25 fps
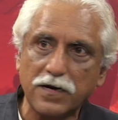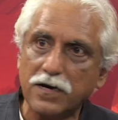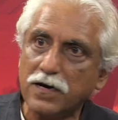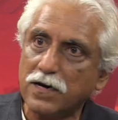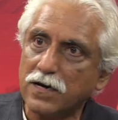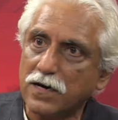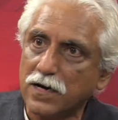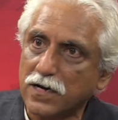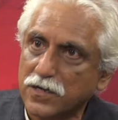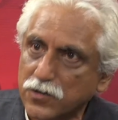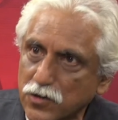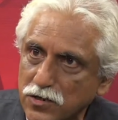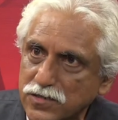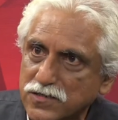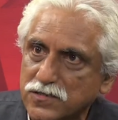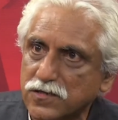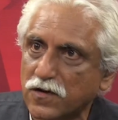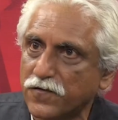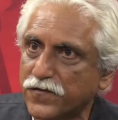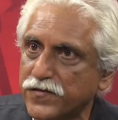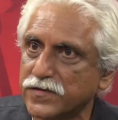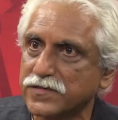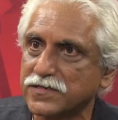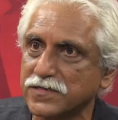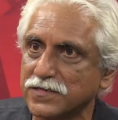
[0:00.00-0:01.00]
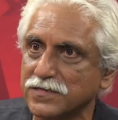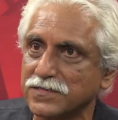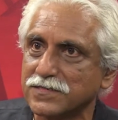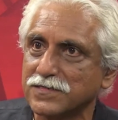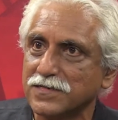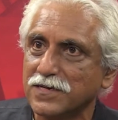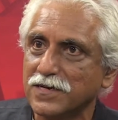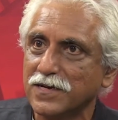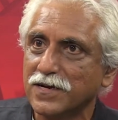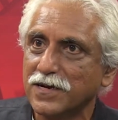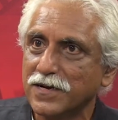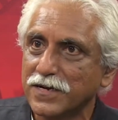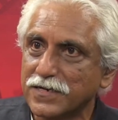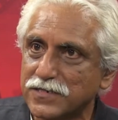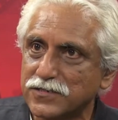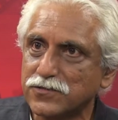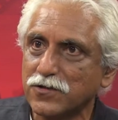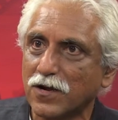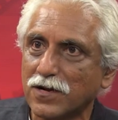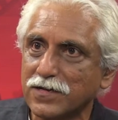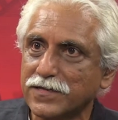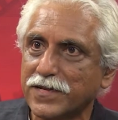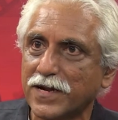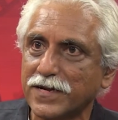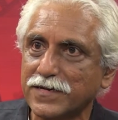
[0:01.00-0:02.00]
across surfaces. It's
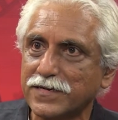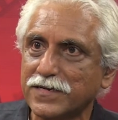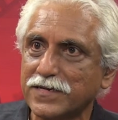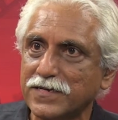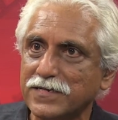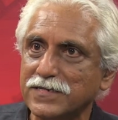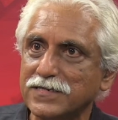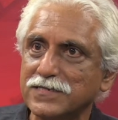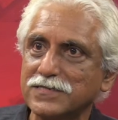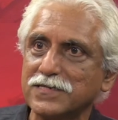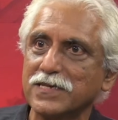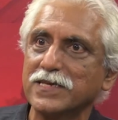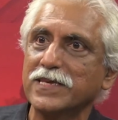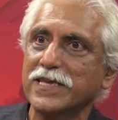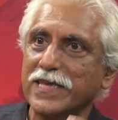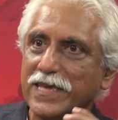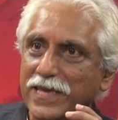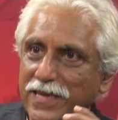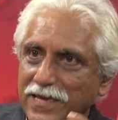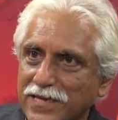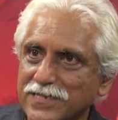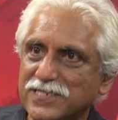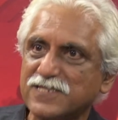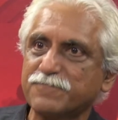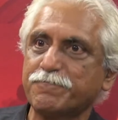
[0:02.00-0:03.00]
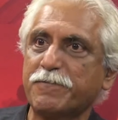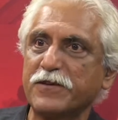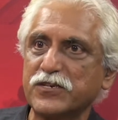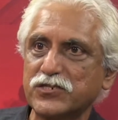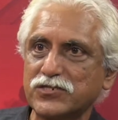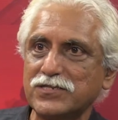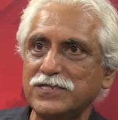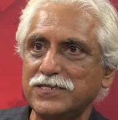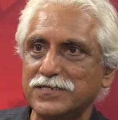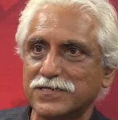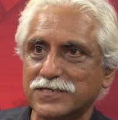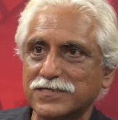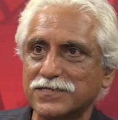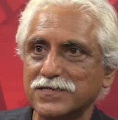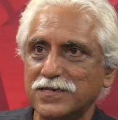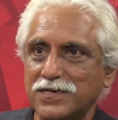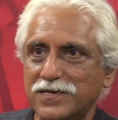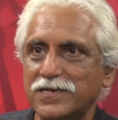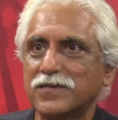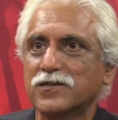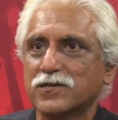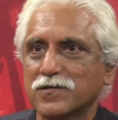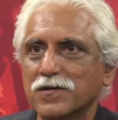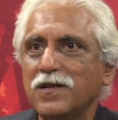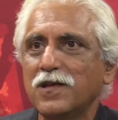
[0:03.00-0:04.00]
not that he's a specialist
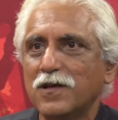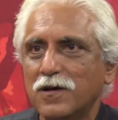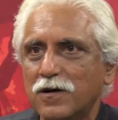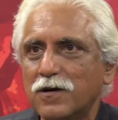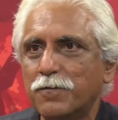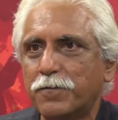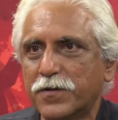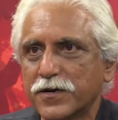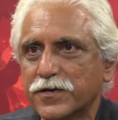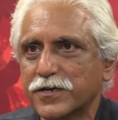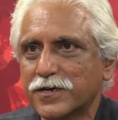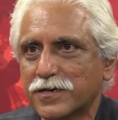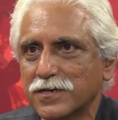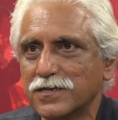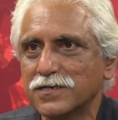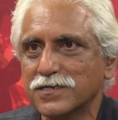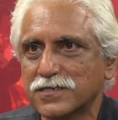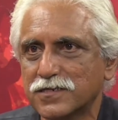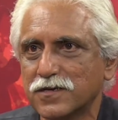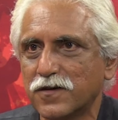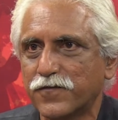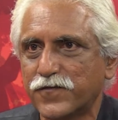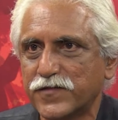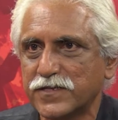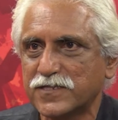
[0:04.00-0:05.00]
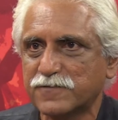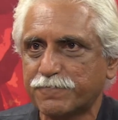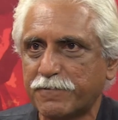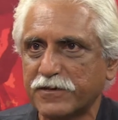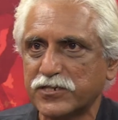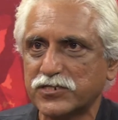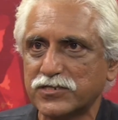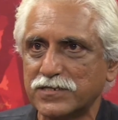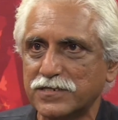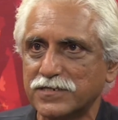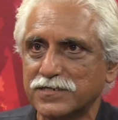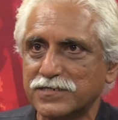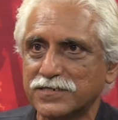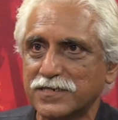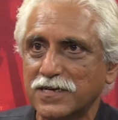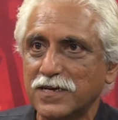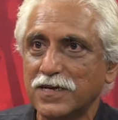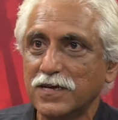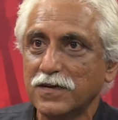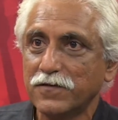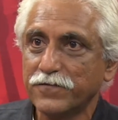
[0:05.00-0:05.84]
or a particular surface specialist.